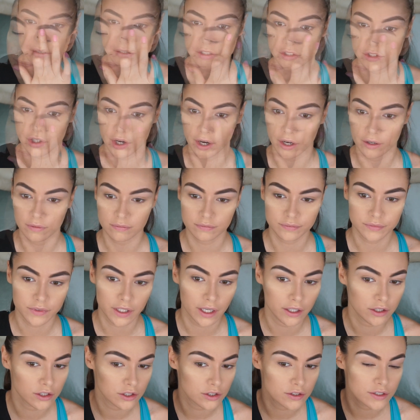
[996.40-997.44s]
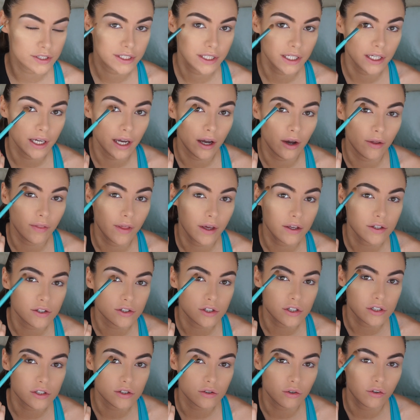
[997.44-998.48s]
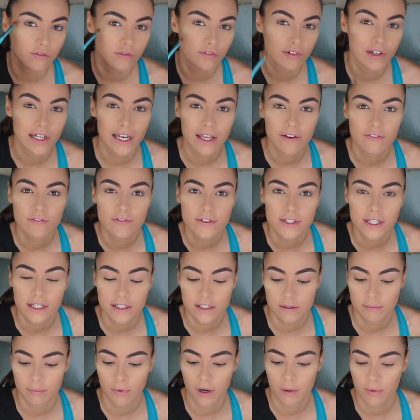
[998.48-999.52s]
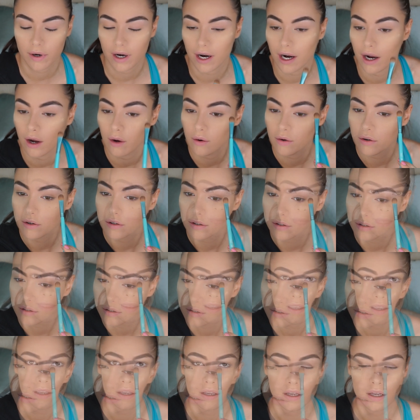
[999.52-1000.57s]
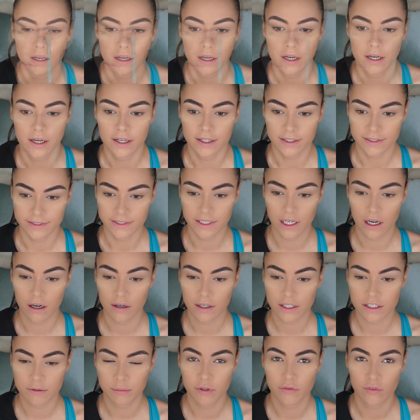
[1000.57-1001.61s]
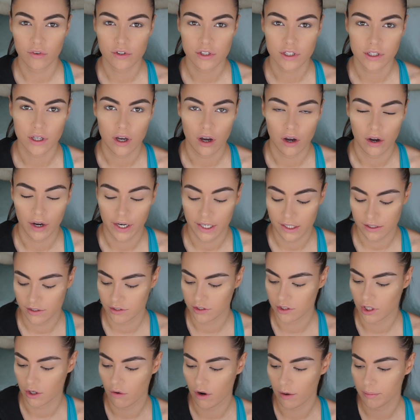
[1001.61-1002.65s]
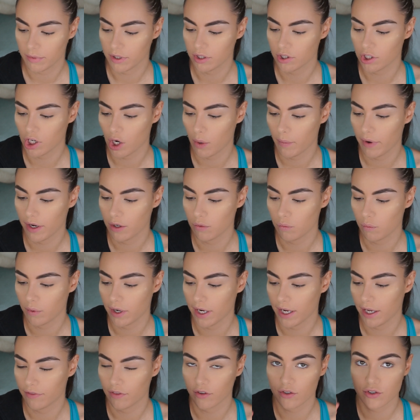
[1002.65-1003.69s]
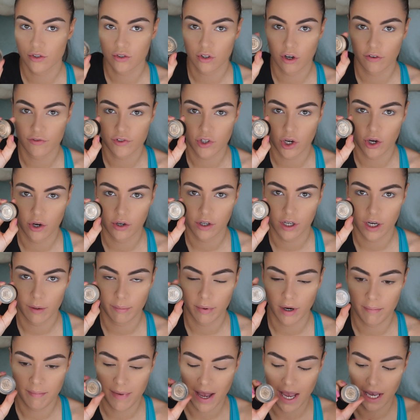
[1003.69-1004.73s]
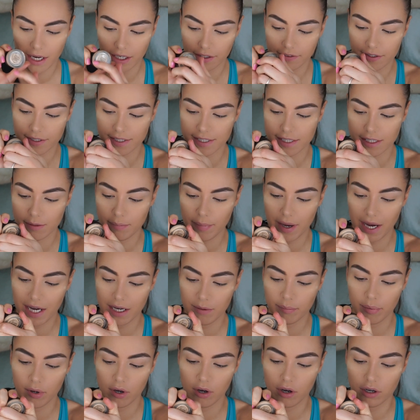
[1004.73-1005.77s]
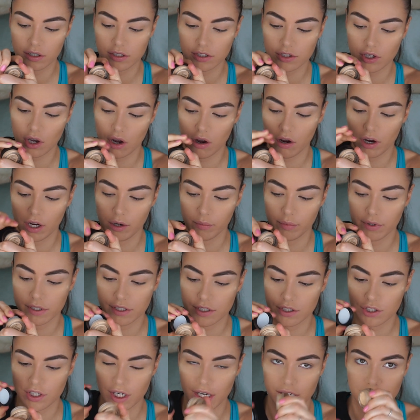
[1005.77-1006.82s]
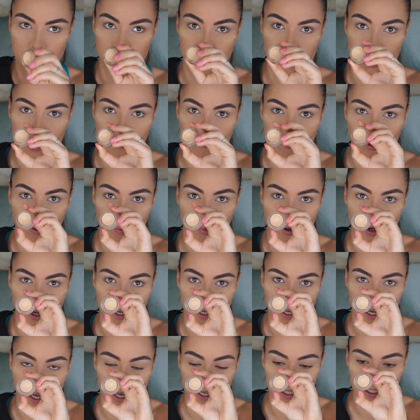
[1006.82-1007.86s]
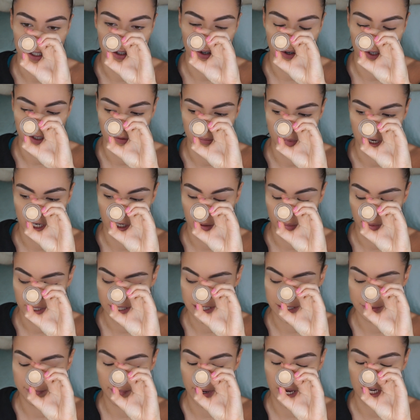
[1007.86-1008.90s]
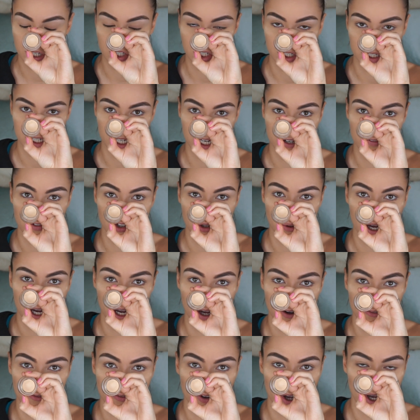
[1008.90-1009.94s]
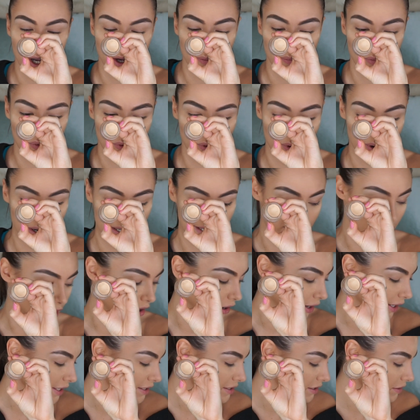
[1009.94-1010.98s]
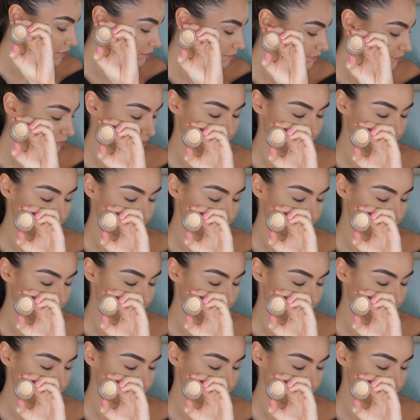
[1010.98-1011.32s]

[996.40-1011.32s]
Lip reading: So, can you see how that's just sort of lifted my brow? Now let's move on to the eyes. So I'm going to go in with Soft Ochre by MAC. This is the paint pot. I would suggest that if you're putting any kind of makeup, but especially if you have oily eyes